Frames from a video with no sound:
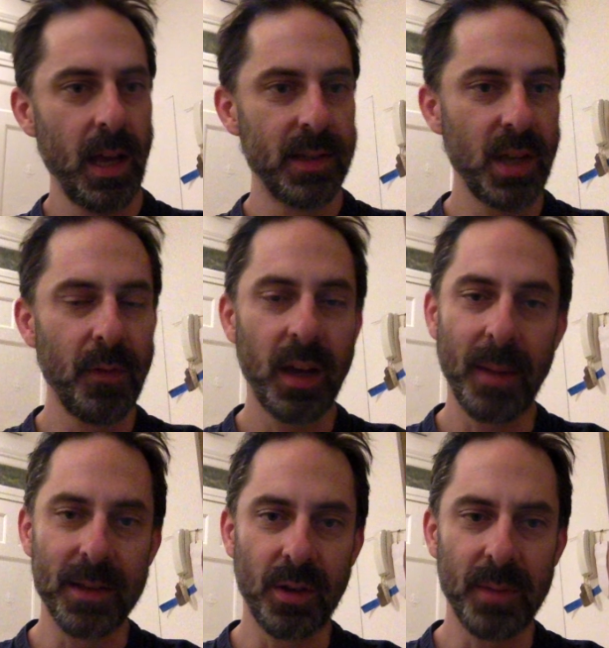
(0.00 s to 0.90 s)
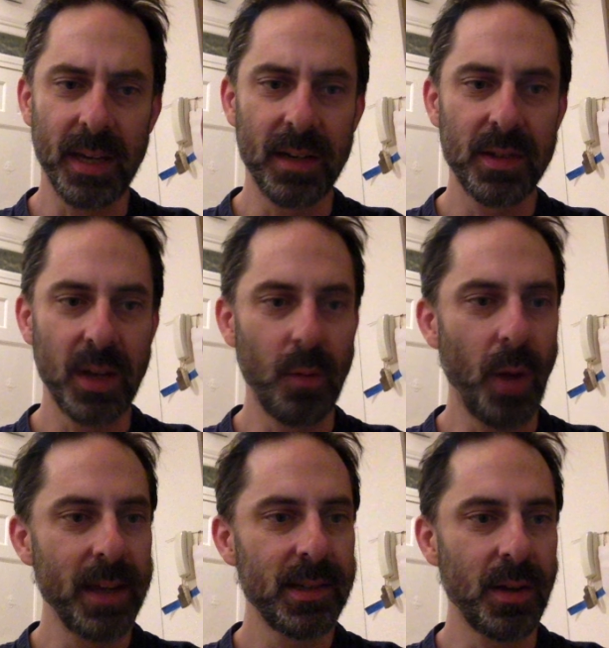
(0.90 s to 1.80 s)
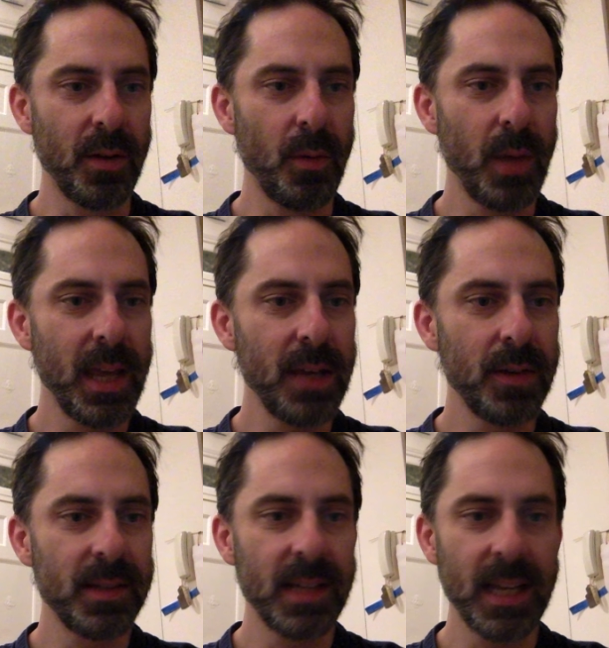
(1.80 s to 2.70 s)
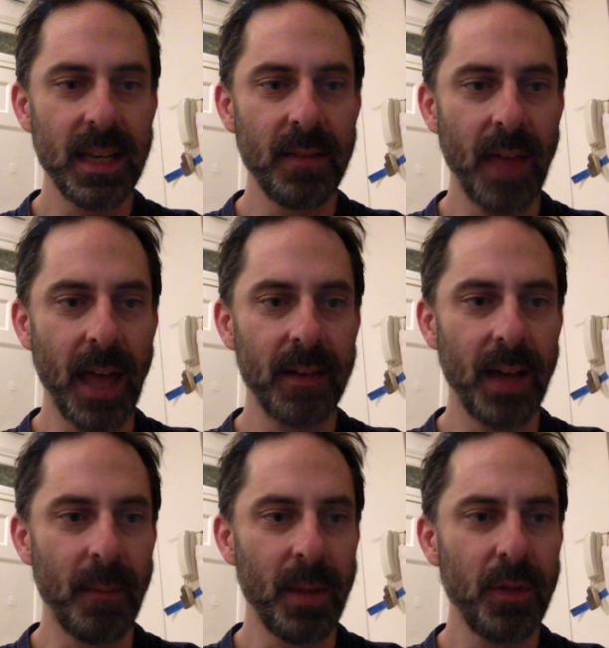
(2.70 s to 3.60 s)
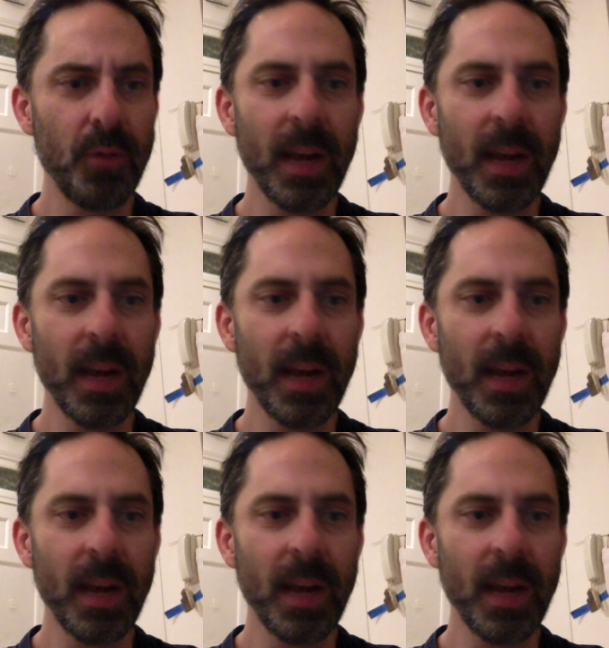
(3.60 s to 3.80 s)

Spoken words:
server commands object in a certain way. So here you can see that if you run